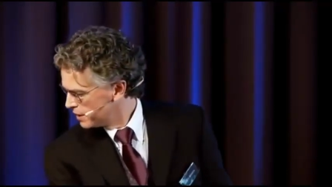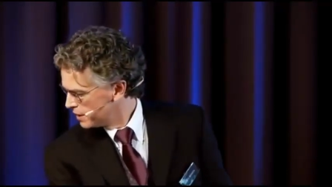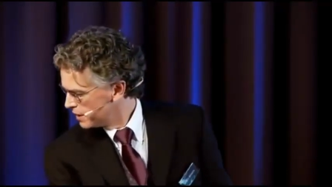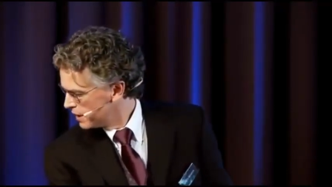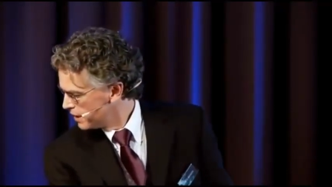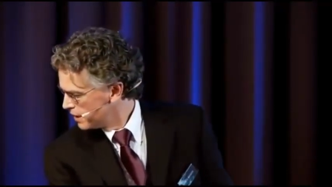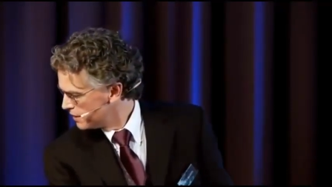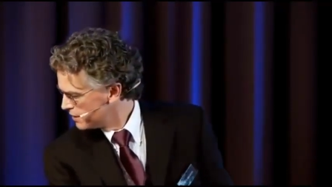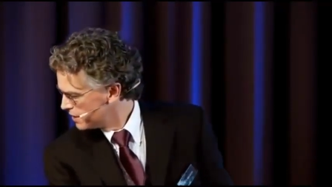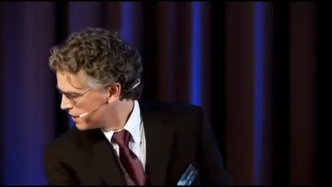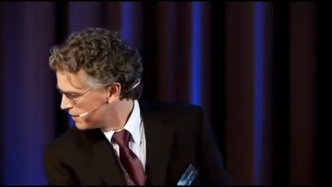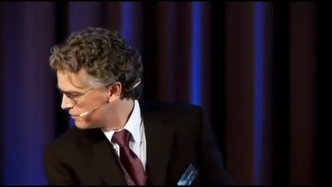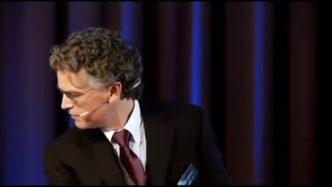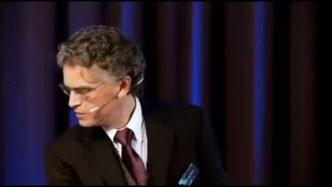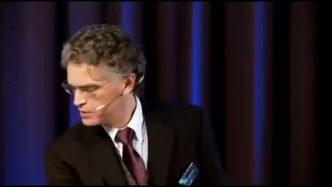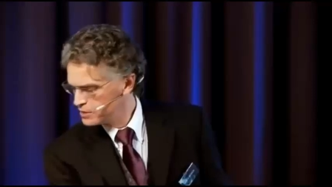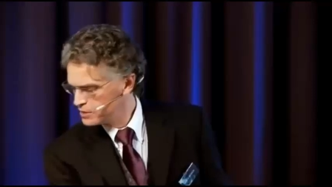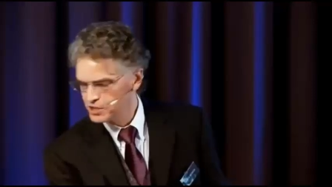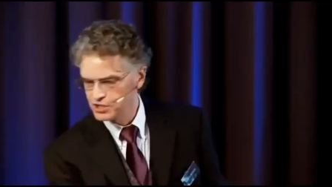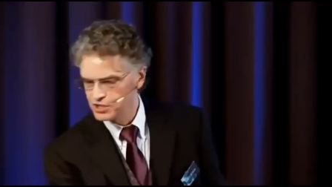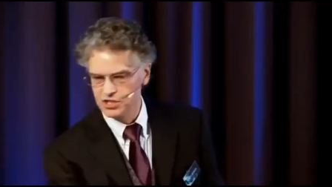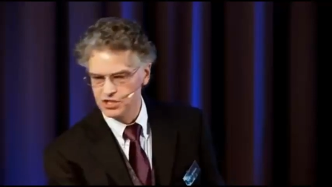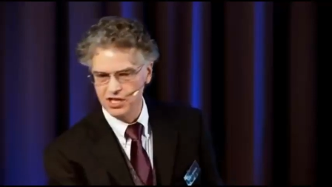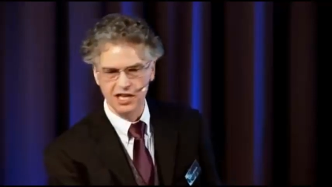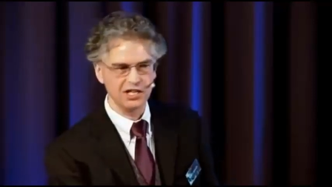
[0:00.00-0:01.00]
And now that
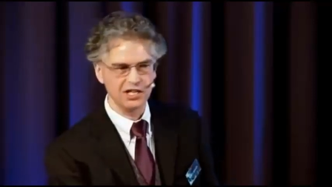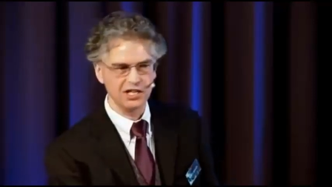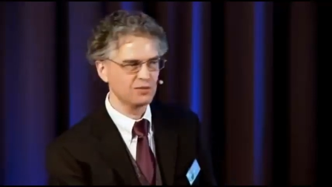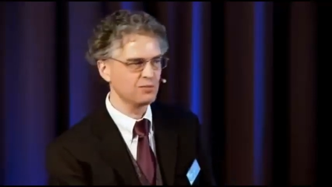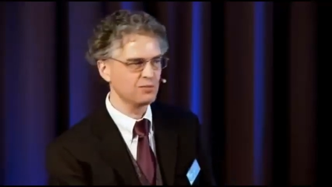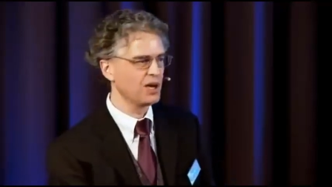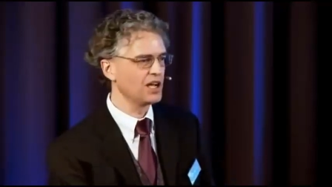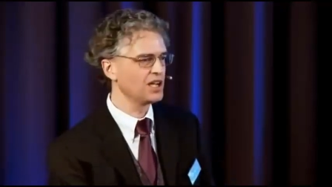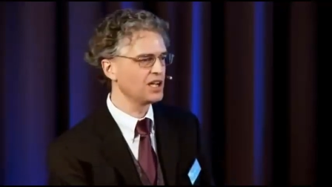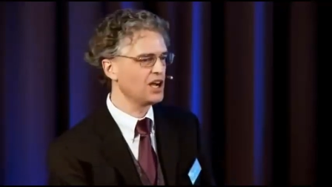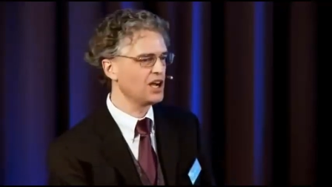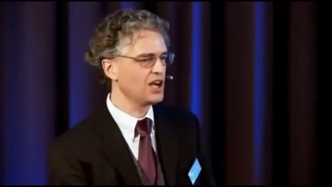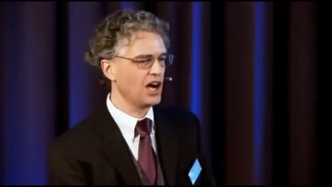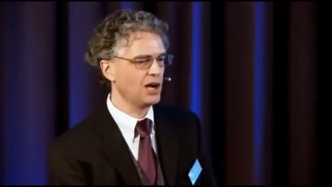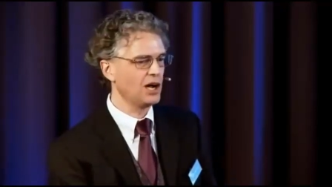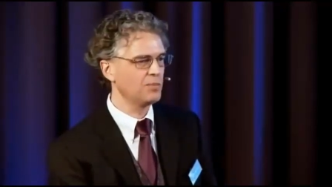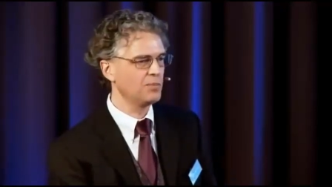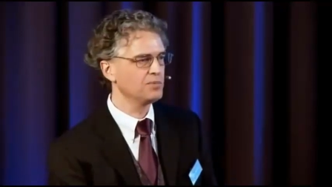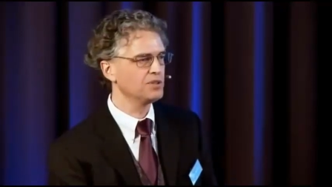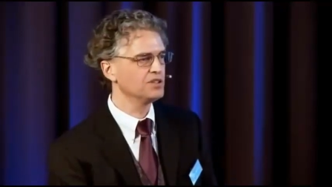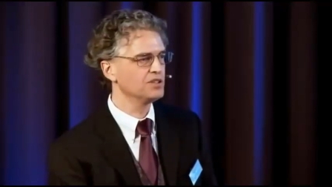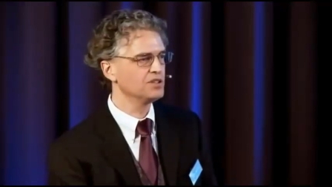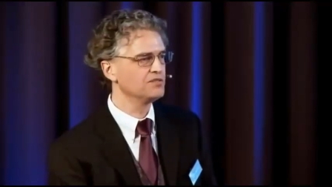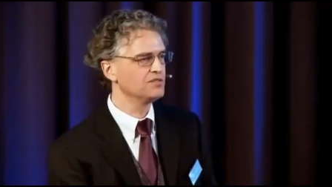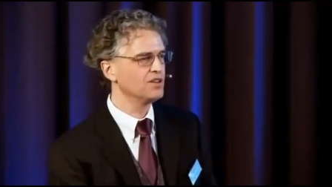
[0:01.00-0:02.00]
everybody's taken my
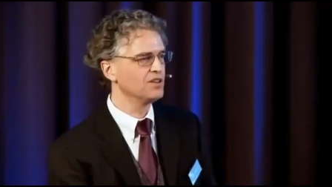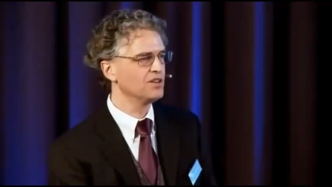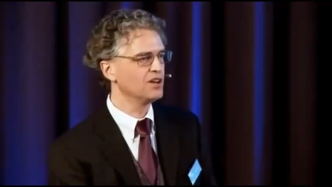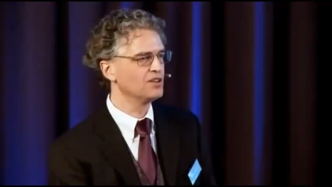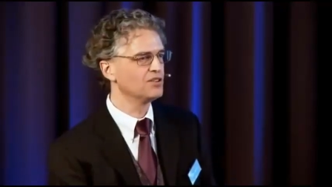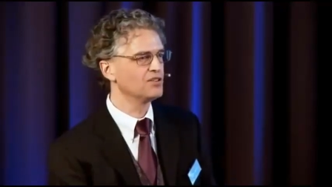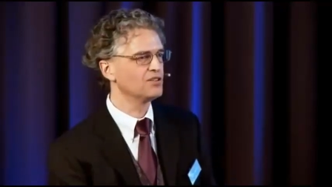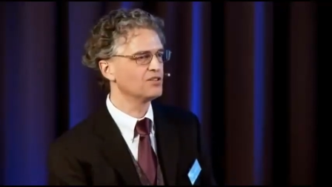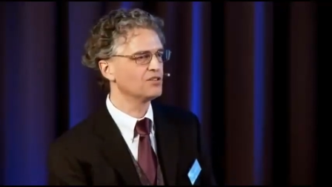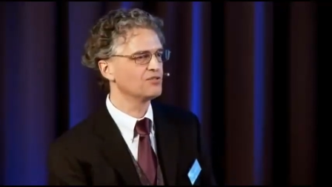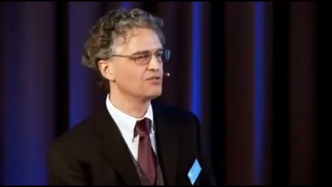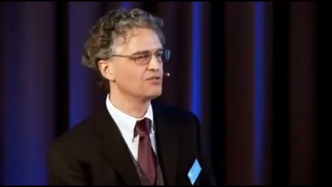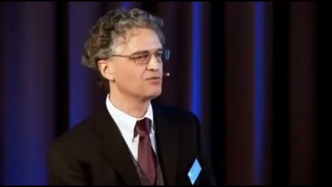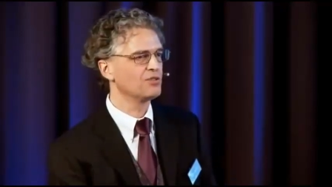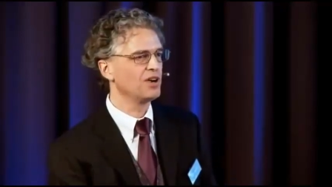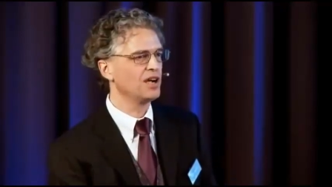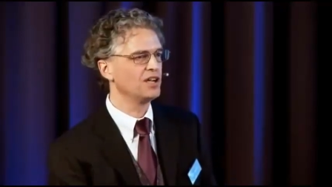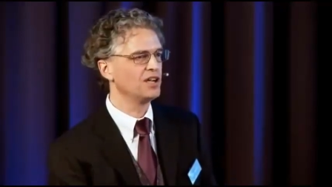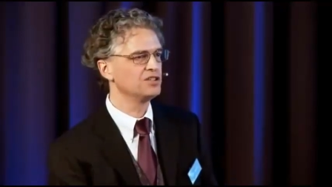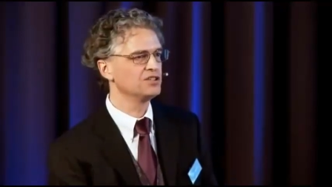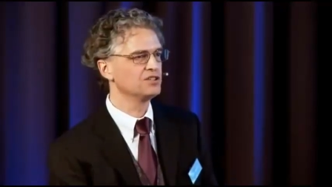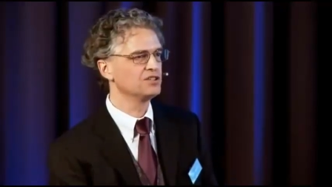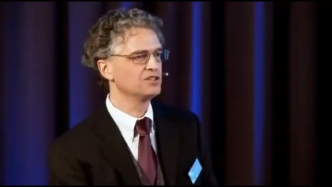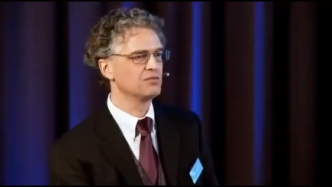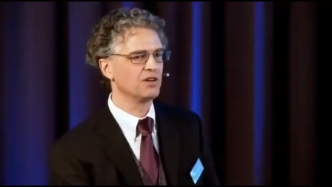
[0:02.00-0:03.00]
copy of Earth
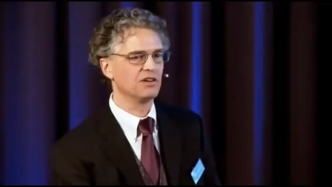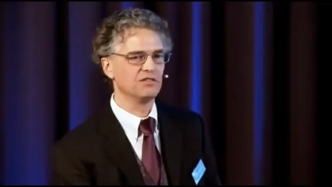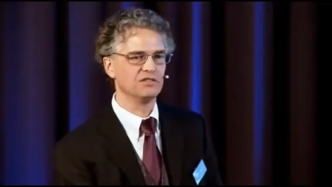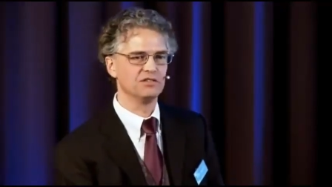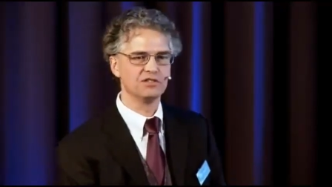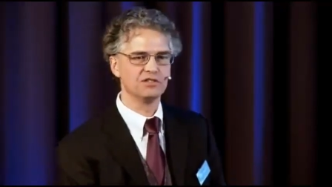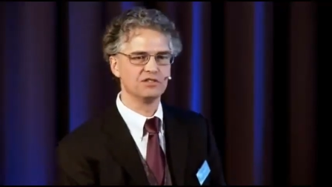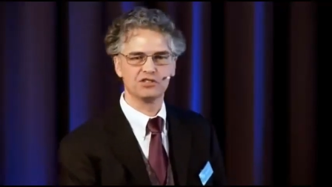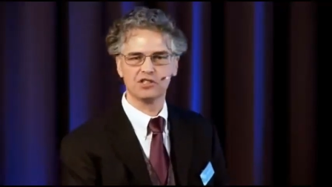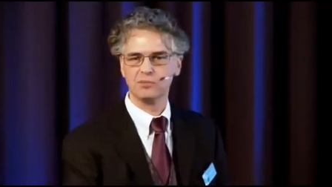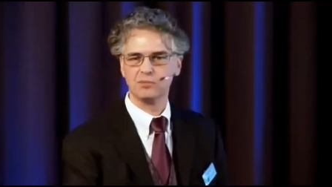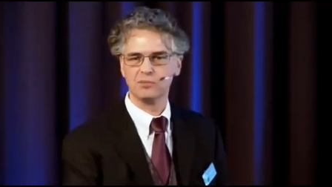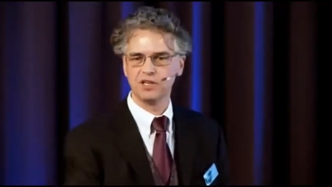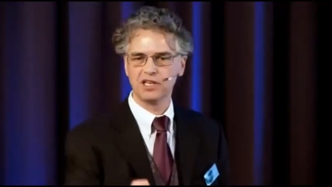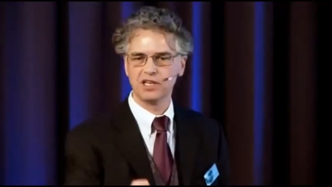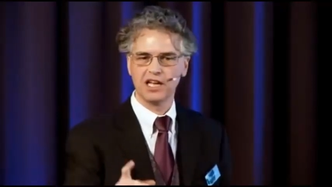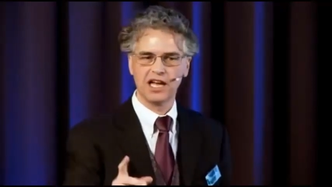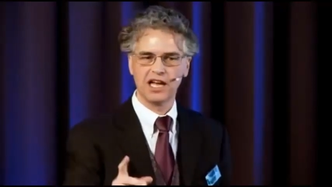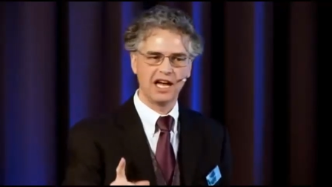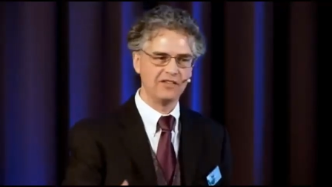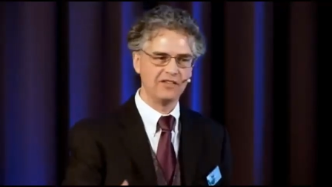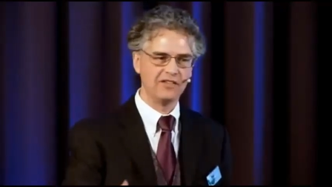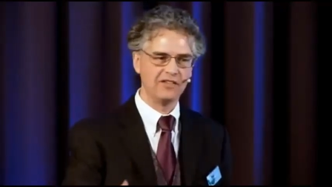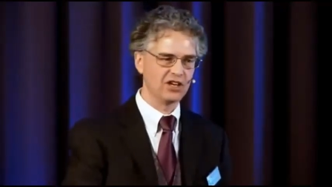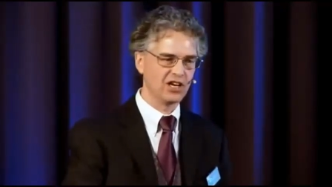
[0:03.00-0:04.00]
Rising the Revolution, somebody
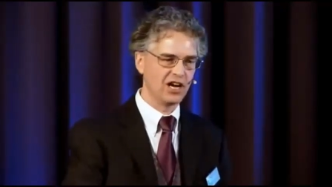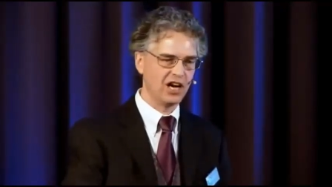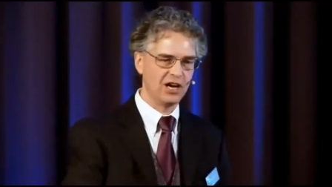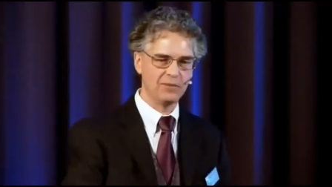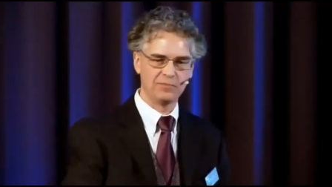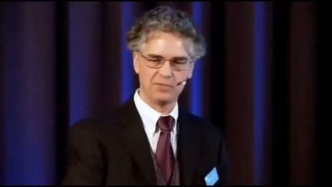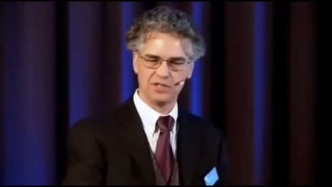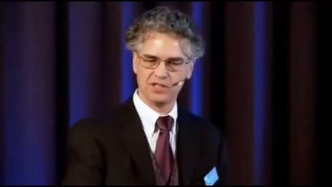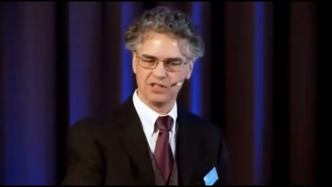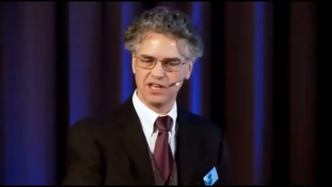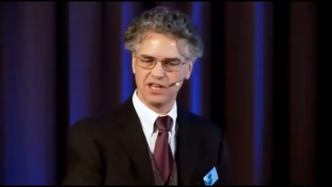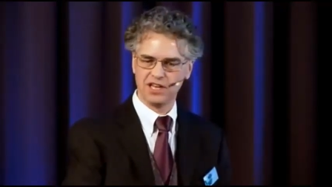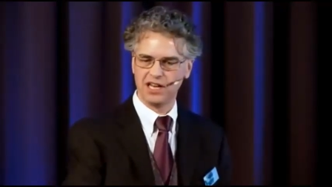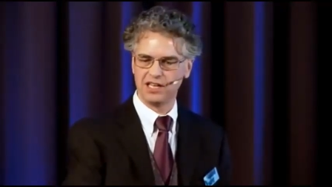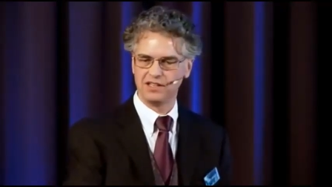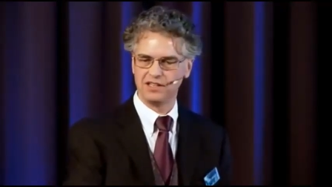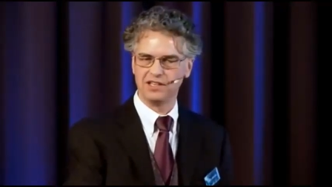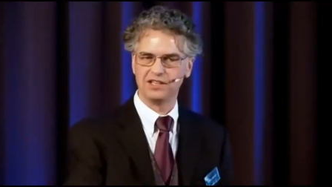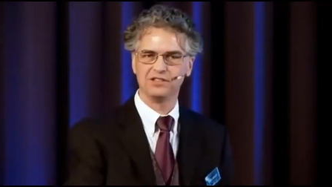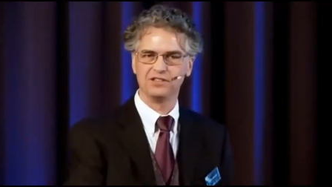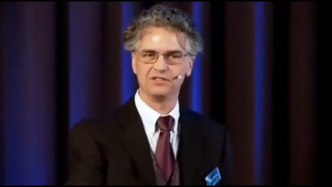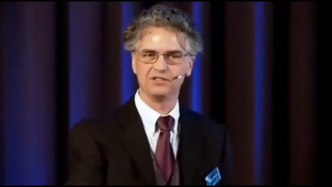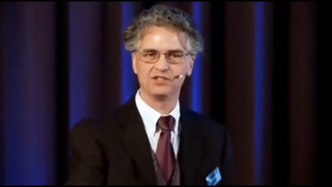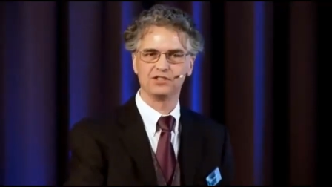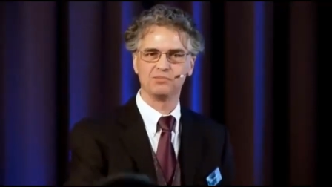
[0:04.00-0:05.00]
have a copy of that
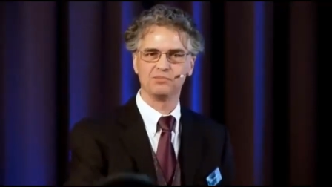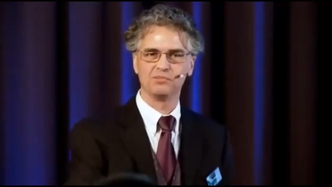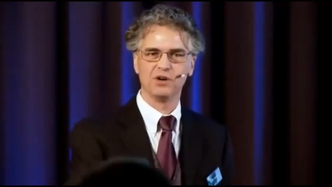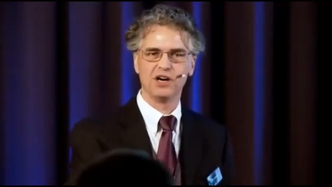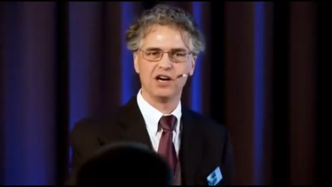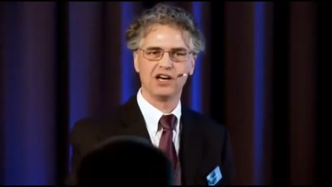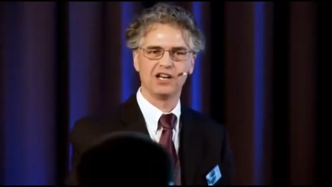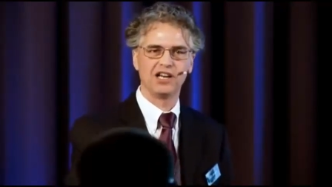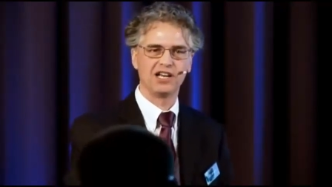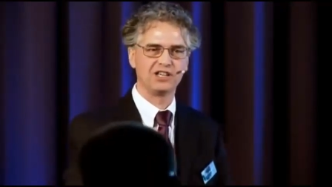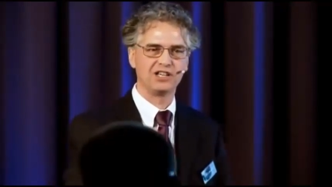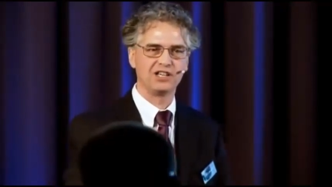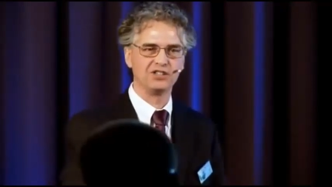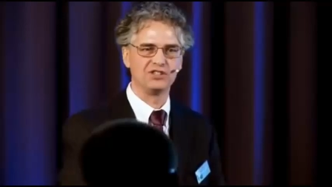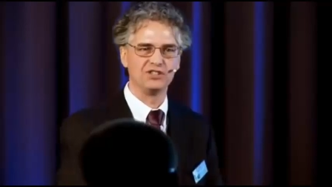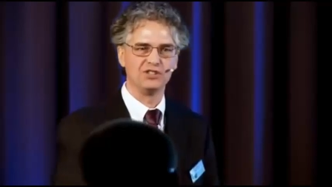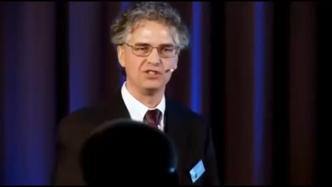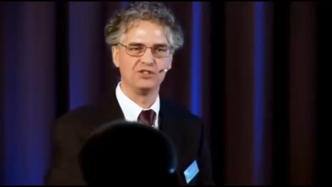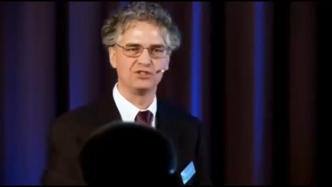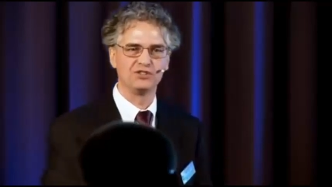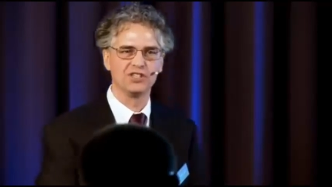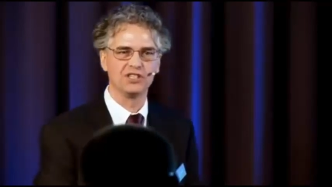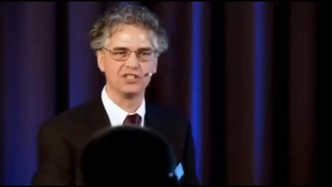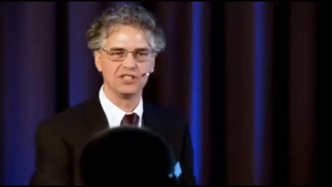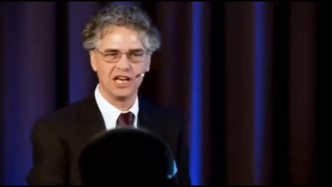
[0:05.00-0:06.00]
that you just bought, I could use it.